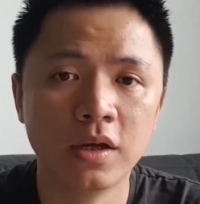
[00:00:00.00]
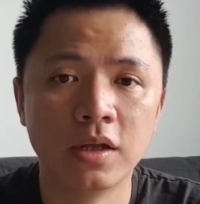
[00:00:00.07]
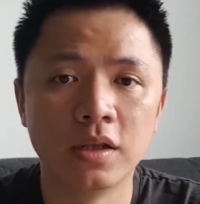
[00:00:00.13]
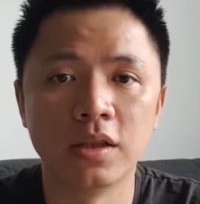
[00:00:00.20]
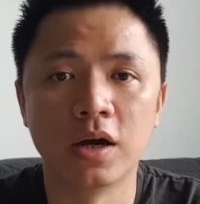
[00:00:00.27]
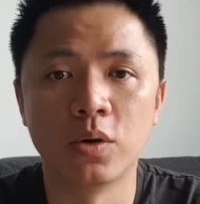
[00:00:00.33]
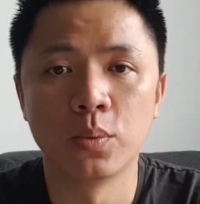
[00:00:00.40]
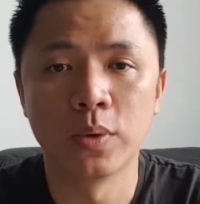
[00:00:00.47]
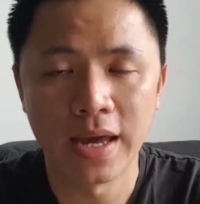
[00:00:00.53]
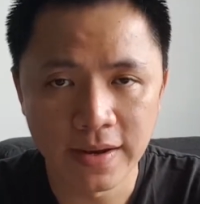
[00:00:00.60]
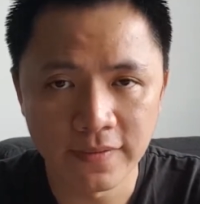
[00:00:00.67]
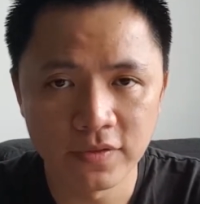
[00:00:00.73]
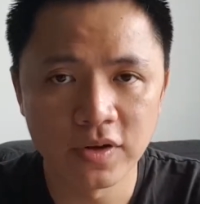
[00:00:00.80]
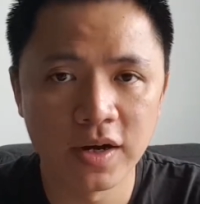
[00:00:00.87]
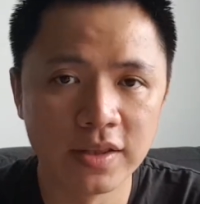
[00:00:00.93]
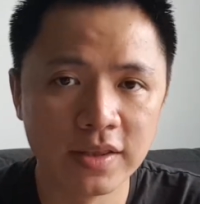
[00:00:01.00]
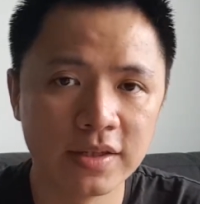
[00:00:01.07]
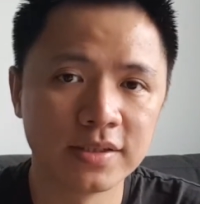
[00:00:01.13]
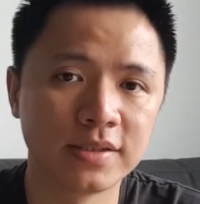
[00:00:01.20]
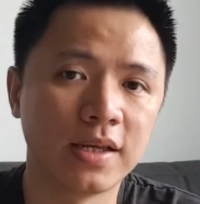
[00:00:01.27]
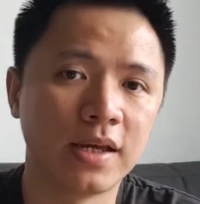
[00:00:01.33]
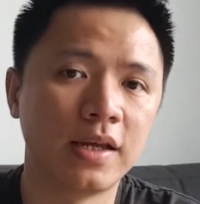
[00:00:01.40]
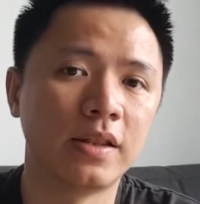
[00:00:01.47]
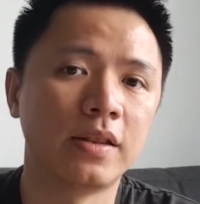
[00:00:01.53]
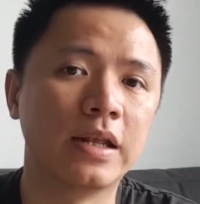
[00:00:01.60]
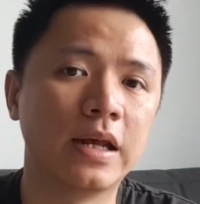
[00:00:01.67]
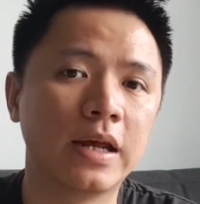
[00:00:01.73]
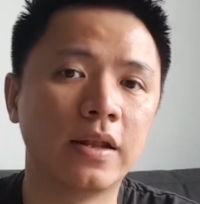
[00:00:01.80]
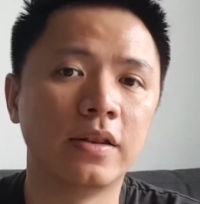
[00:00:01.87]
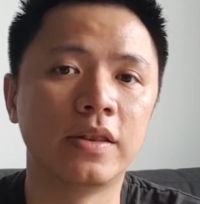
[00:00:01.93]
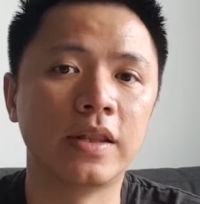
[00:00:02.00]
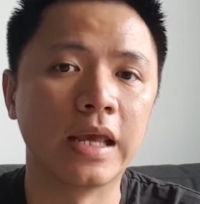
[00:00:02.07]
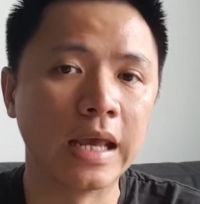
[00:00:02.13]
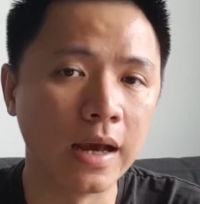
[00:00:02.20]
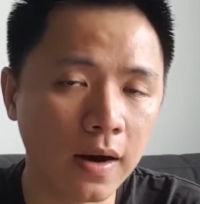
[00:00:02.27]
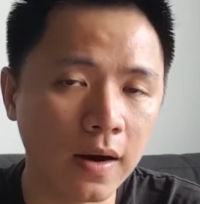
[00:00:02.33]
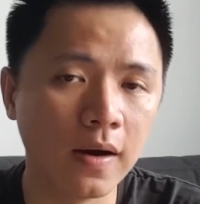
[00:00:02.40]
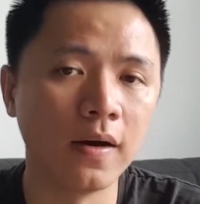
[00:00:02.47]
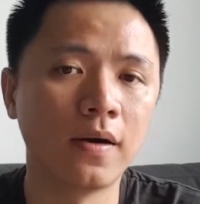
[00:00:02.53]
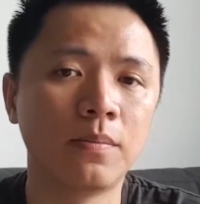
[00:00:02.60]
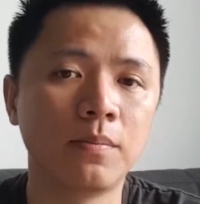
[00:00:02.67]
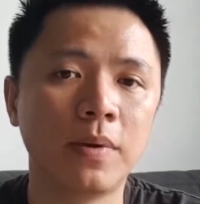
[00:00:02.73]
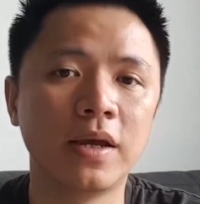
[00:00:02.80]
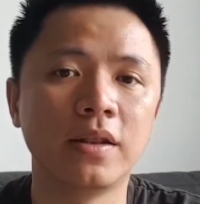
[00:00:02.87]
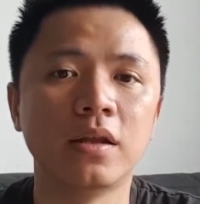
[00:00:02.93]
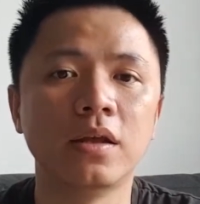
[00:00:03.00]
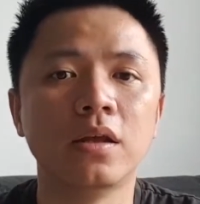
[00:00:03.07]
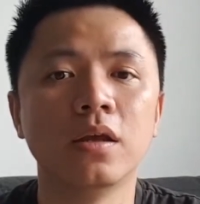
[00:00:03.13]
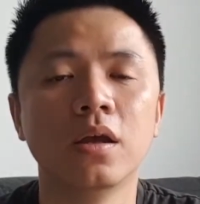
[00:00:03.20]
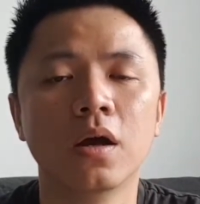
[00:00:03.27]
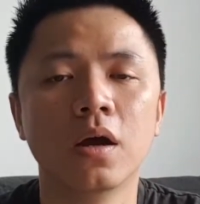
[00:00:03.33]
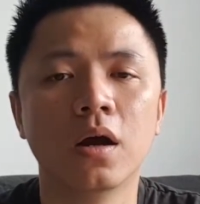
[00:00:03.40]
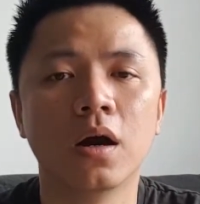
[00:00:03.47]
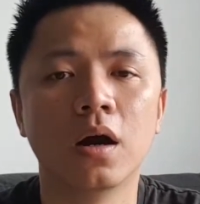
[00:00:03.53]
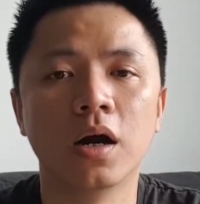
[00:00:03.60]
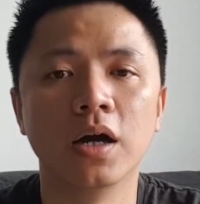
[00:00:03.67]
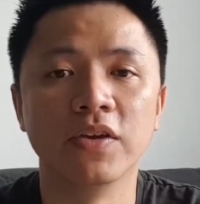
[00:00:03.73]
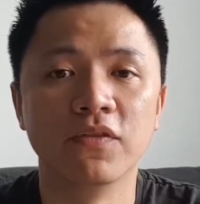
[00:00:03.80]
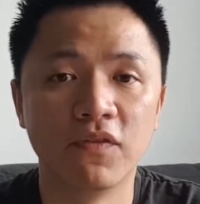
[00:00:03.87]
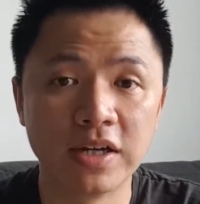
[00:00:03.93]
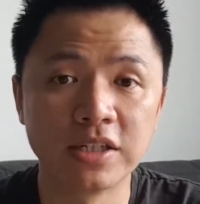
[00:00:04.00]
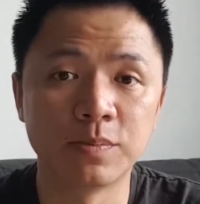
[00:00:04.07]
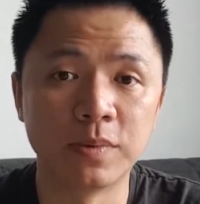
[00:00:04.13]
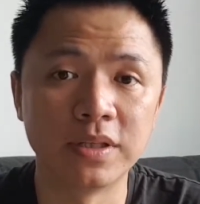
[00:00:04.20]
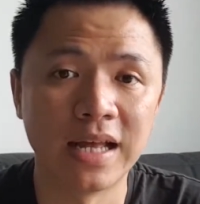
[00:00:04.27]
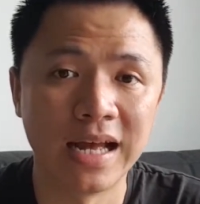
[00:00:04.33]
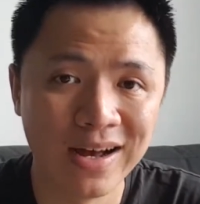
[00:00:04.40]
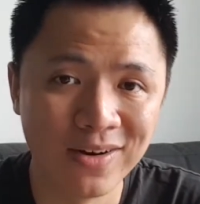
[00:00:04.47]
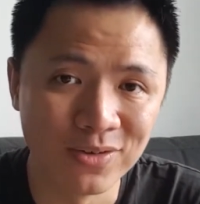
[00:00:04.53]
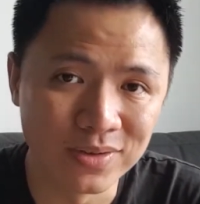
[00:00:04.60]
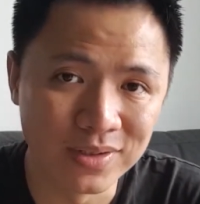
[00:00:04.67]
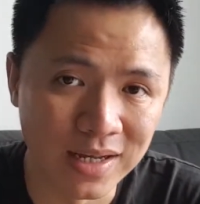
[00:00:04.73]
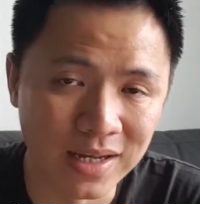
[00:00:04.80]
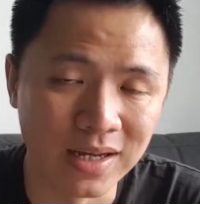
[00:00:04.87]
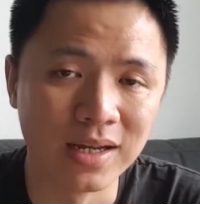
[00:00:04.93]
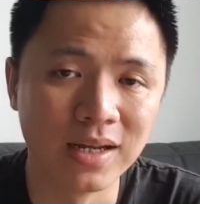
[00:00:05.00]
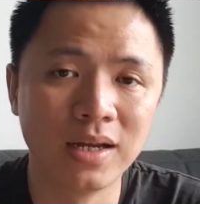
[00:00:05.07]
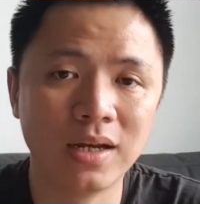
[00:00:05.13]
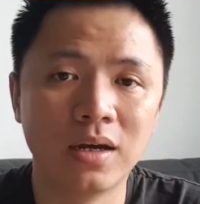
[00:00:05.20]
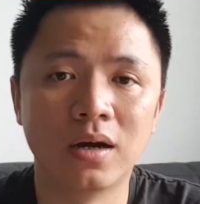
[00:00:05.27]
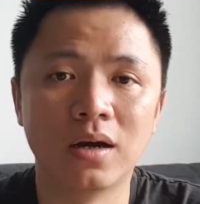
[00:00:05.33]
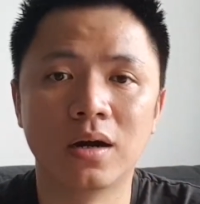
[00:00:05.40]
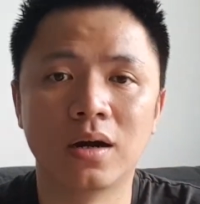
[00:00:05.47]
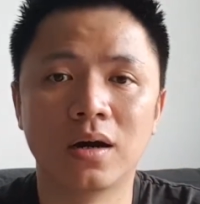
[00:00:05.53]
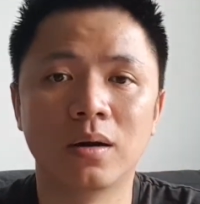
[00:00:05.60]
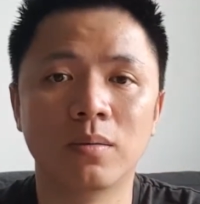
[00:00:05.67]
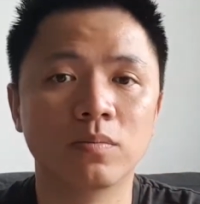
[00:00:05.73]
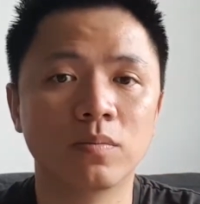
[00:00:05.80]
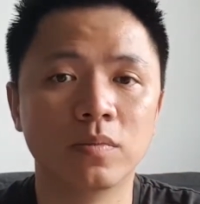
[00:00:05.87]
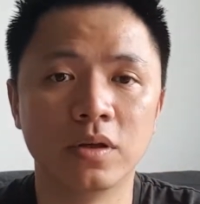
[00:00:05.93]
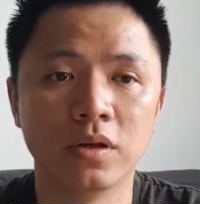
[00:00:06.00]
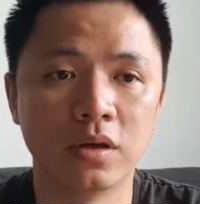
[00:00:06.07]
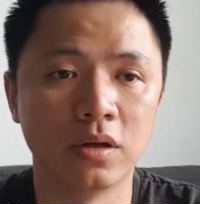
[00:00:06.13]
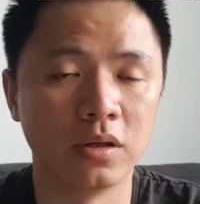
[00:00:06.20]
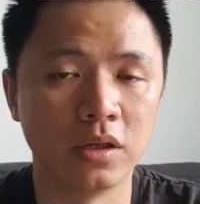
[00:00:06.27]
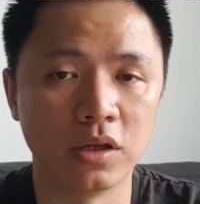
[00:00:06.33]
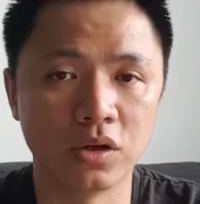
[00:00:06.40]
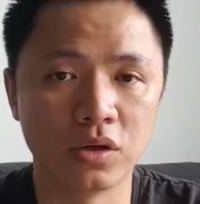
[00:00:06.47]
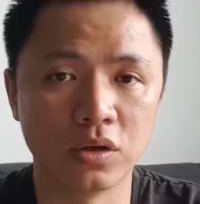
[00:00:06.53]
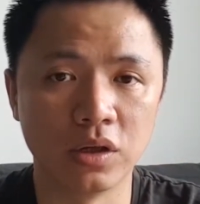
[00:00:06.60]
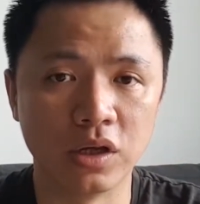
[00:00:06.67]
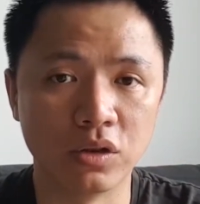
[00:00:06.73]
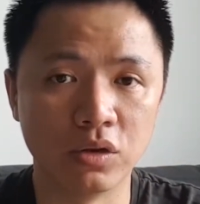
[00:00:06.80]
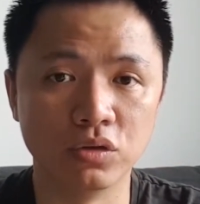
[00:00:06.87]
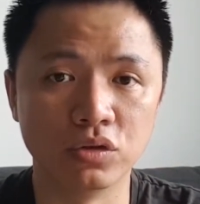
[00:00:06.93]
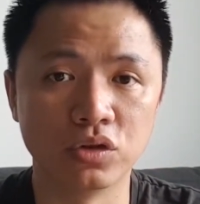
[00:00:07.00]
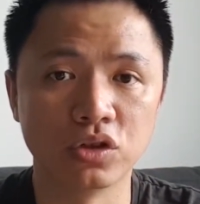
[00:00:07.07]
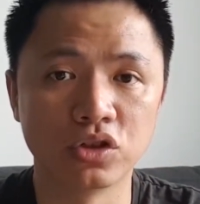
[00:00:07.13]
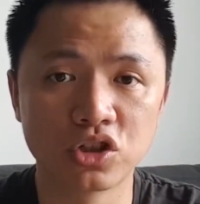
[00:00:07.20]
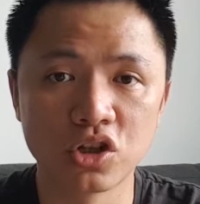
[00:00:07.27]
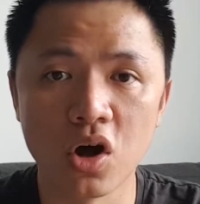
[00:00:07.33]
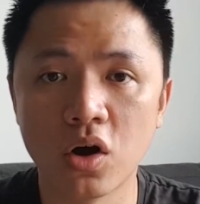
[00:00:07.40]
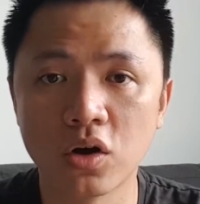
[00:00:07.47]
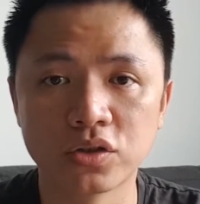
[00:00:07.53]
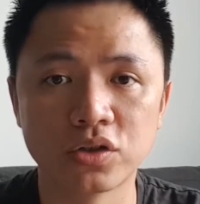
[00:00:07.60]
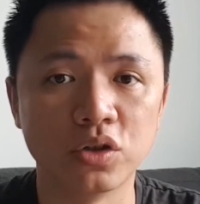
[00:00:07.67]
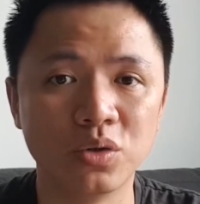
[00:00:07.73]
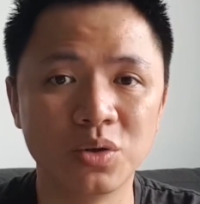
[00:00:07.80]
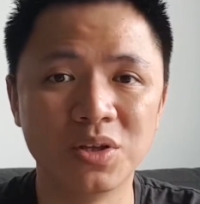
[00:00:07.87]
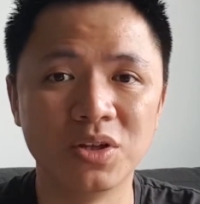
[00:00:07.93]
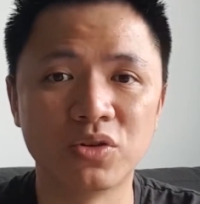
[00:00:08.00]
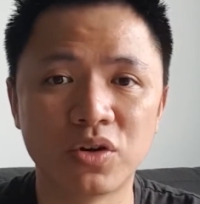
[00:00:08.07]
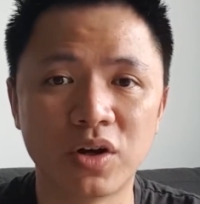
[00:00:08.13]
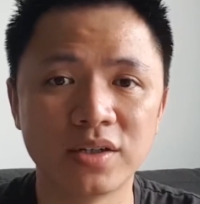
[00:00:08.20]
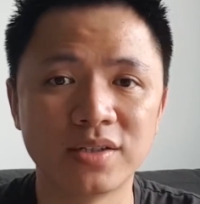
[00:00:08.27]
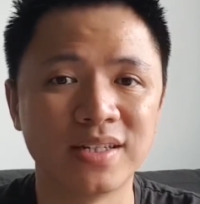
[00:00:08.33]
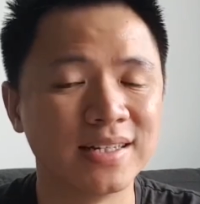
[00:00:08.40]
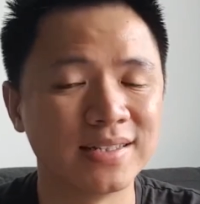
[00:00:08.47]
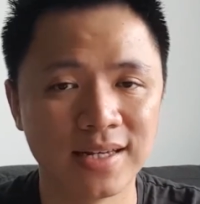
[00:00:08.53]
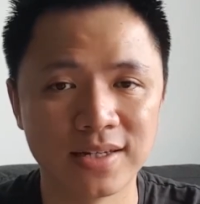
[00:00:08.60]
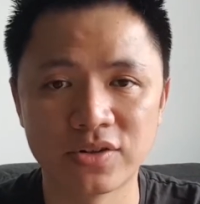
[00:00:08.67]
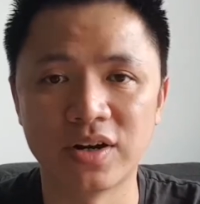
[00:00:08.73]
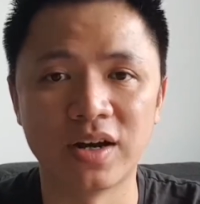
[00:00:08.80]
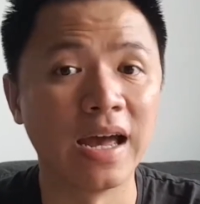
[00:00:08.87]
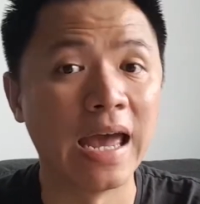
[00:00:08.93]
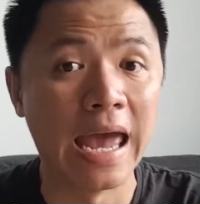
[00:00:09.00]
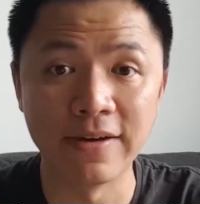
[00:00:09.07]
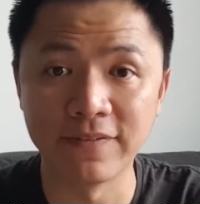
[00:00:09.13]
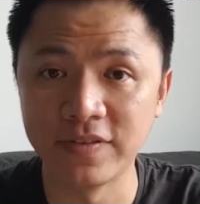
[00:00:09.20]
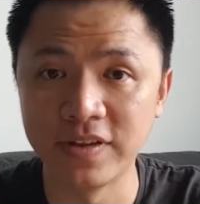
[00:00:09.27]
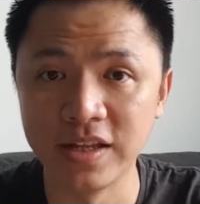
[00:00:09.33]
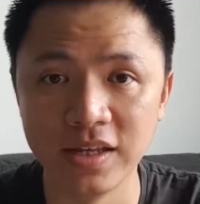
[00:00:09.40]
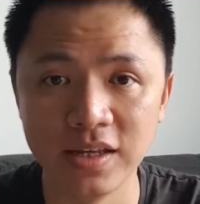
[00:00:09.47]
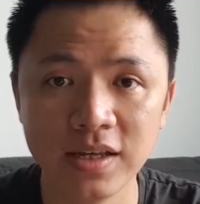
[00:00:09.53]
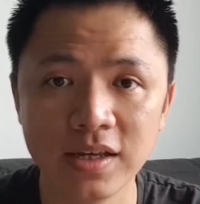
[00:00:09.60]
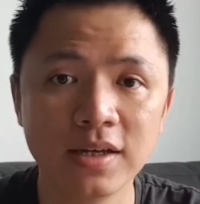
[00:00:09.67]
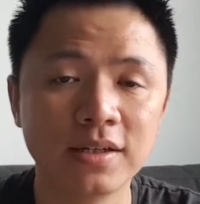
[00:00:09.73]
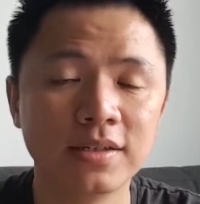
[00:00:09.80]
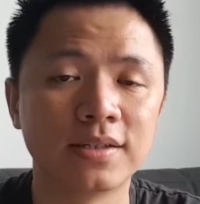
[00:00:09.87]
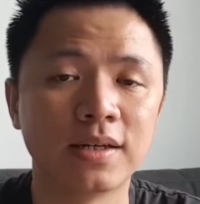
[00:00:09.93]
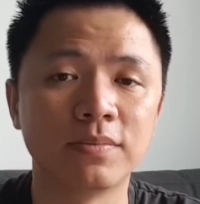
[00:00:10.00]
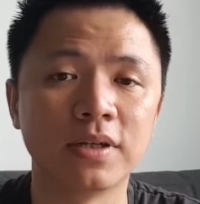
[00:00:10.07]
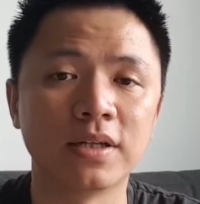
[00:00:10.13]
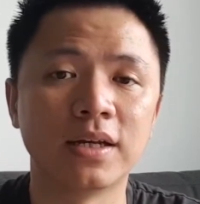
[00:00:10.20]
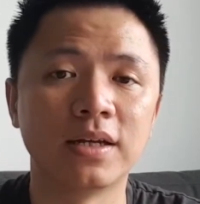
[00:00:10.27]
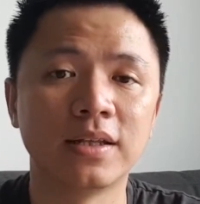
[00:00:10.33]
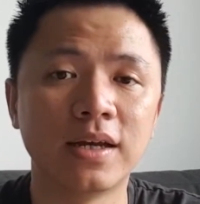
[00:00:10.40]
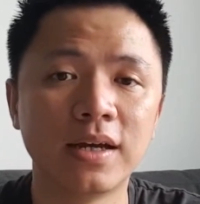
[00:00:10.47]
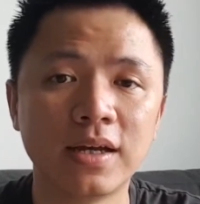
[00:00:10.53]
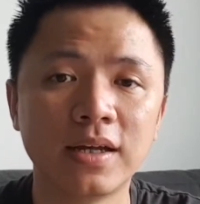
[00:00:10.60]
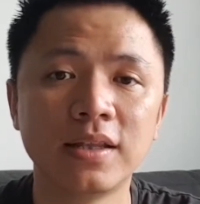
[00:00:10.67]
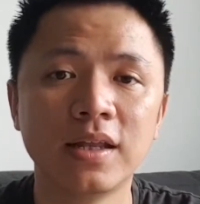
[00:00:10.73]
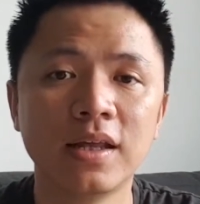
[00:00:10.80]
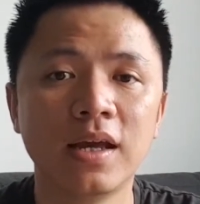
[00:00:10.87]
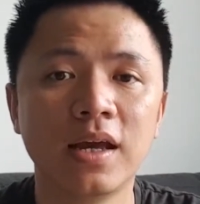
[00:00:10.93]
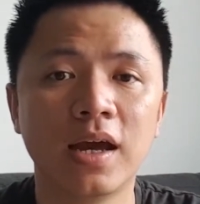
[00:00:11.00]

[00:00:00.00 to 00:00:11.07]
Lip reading: Now we have to understand that there are many investments out there. It includes stocks, unit trusts, etc., FD, something like that.